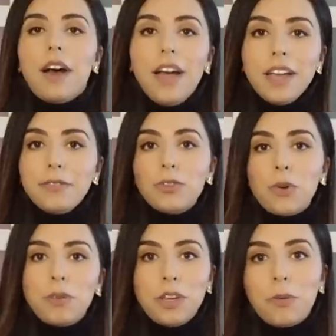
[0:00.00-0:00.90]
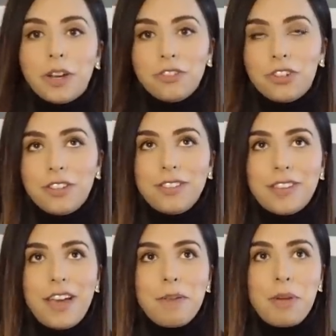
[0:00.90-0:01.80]
I have so many questions
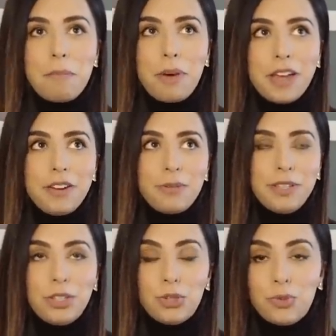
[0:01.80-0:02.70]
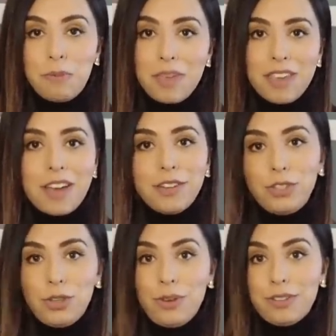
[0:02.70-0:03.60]
that my mind was swimming
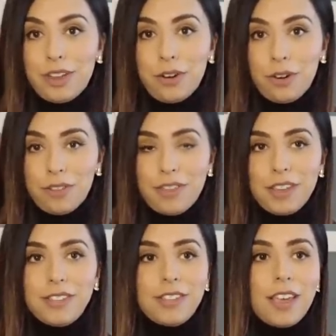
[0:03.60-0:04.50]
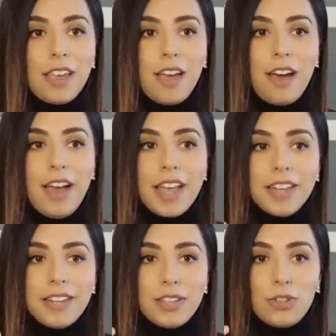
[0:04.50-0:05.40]
as soon as I heard this. I
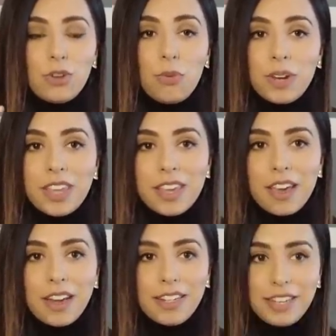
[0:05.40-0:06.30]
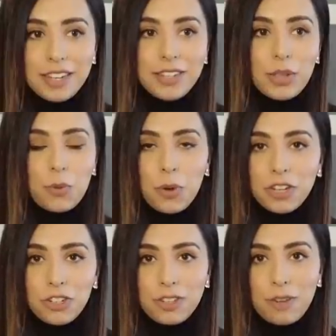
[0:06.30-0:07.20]
had so many ideas and
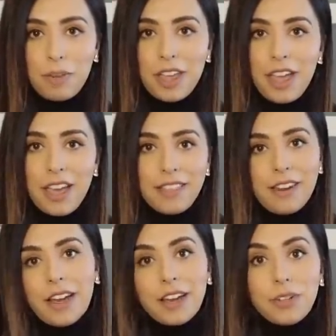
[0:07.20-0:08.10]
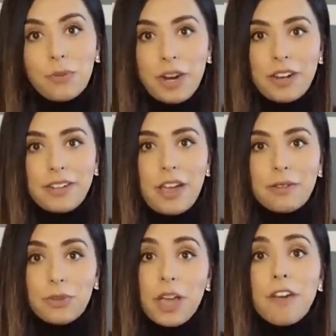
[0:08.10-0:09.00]
questions in my head that I had to write it
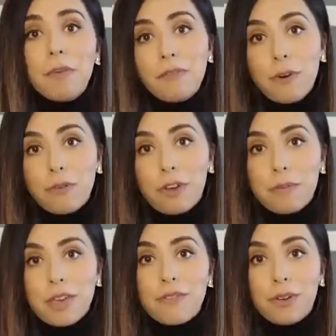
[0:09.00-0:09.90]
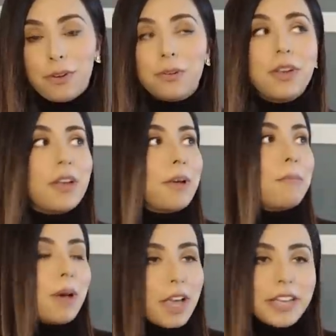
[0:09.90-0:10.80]
down. So I have my phone on me. If you don't
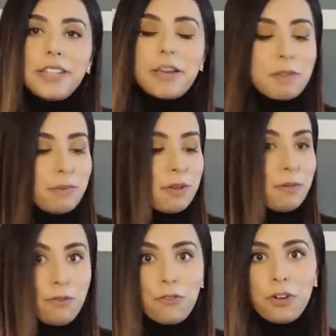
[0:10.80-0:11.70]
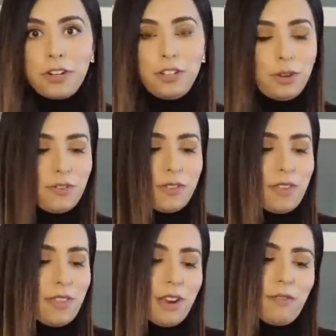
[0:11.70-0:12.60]
mind, I'm going to be referring to
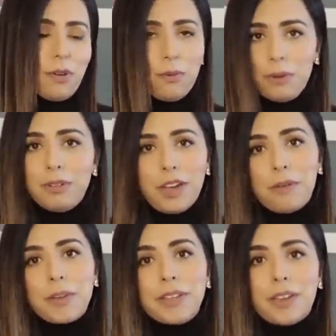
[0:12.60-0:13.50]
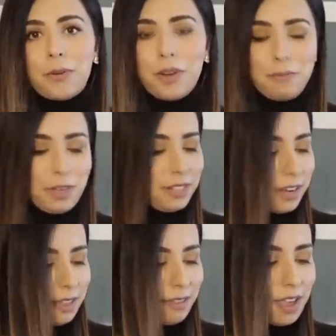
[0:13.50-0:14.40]
everything that I've wrote down because I don't want to miss
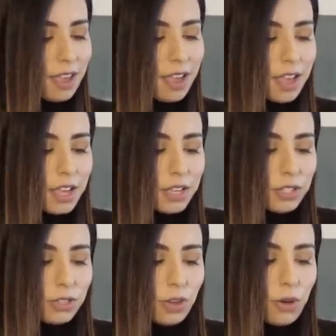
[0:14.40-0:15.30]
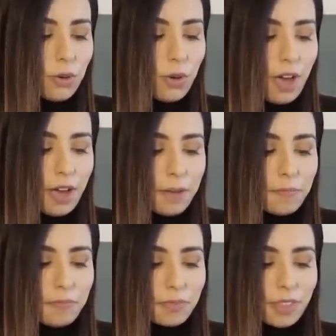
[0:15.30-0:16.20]
anything. So
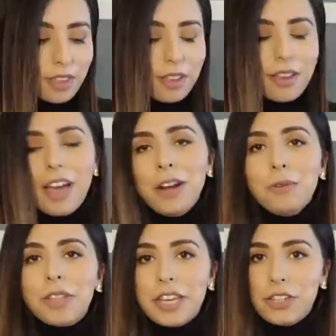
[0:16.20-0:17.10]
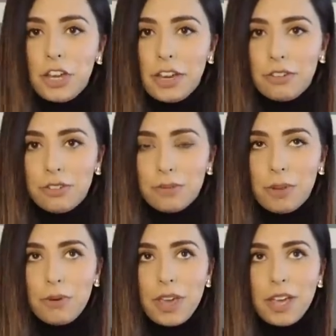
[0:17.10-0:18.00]
I don't like change,
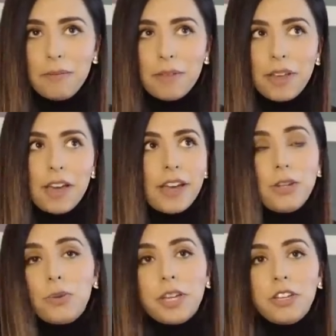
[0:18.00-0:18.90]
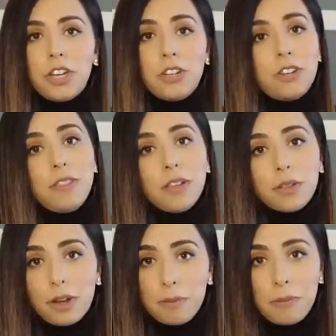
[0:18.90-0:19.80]
okay? I don't like change, and I think a
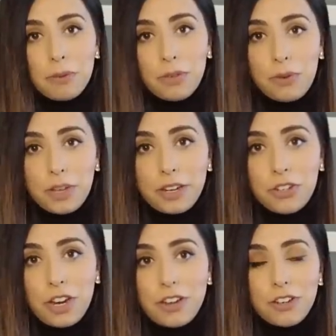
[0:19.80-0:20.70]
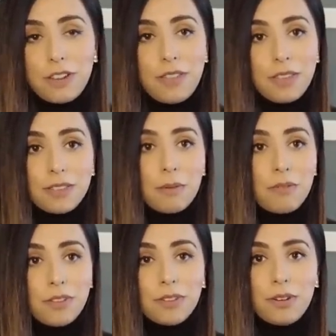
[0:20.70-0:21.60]
lot of people don't like change, and I think some of
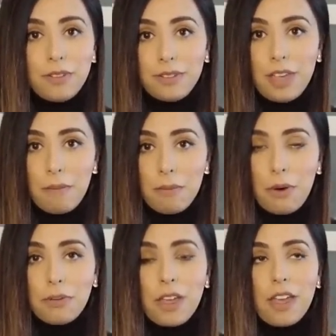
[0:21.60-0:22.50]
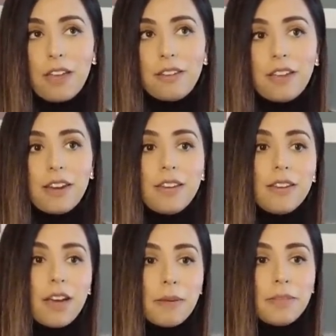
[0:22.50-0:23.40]
us are in the same boat. And
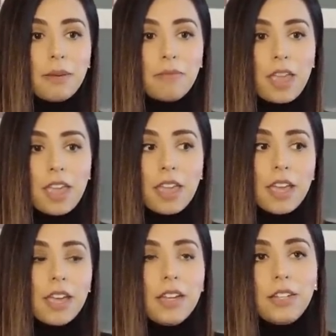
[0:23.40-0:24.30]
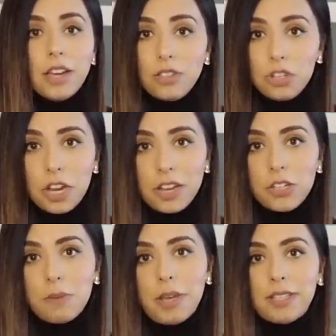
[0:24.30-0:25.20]
anytime something does
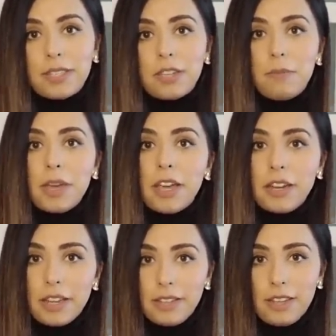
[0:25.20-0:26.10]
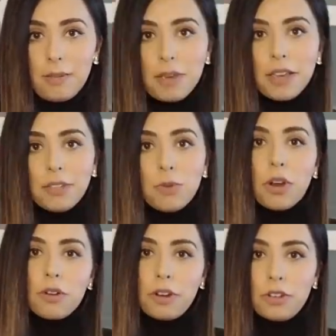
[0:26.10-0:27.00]
change, it makes us a little bit uneasy because we
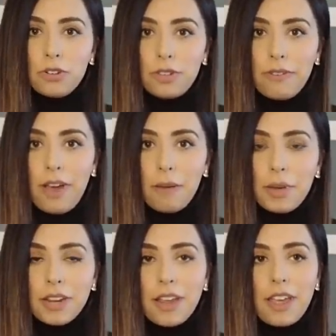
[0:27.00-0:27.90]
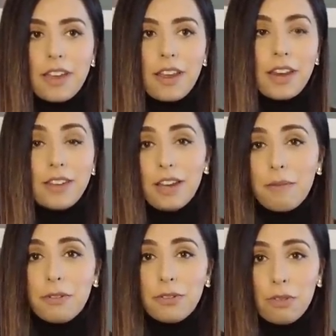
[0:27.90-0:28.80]
are creatures of habit, and
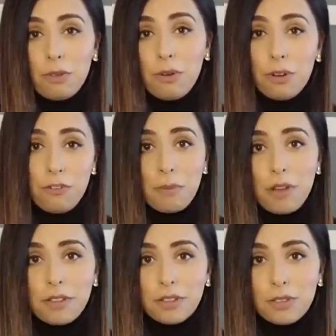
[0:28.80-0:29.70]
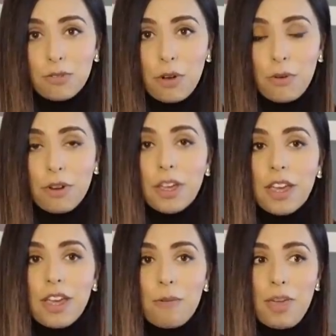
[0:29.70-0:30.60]
anytime there's a curveball that's thrown,
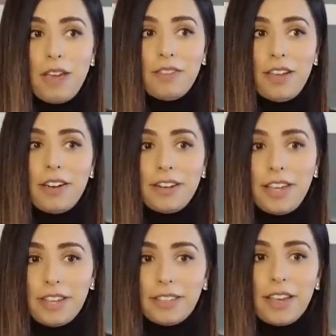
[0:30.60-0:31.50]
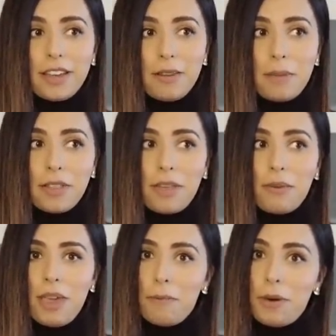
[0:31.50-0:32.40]
we have to kind of take a second and be like,
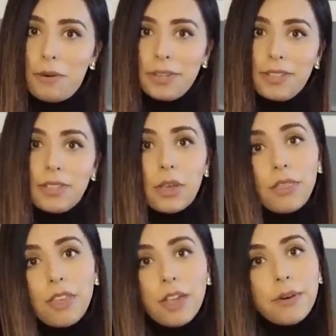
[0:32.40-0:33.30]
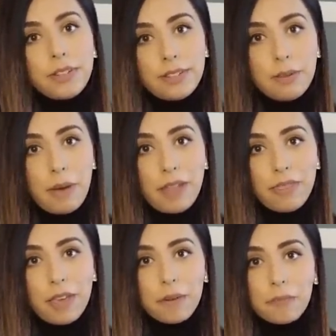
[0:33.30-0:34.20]
okay, whoa, is this a good thing or is this a bad
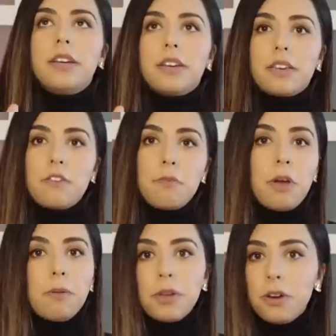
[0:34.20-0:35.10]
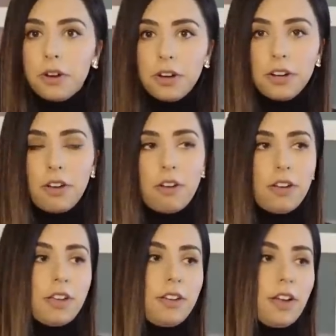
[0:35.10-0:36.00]
thing? You've probably heard
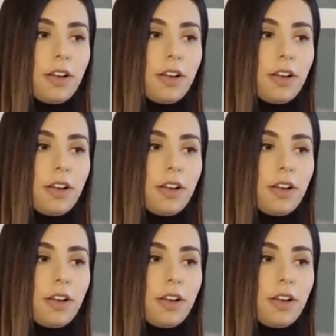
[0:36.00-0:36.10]
on